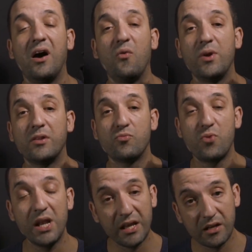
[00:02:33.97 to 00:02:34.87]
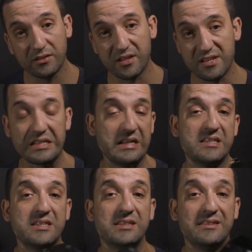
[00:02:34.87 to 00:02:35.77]
with really good
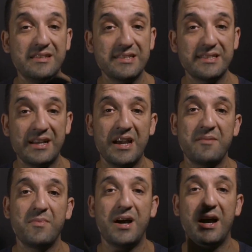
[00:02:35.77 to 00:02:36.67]
results. This time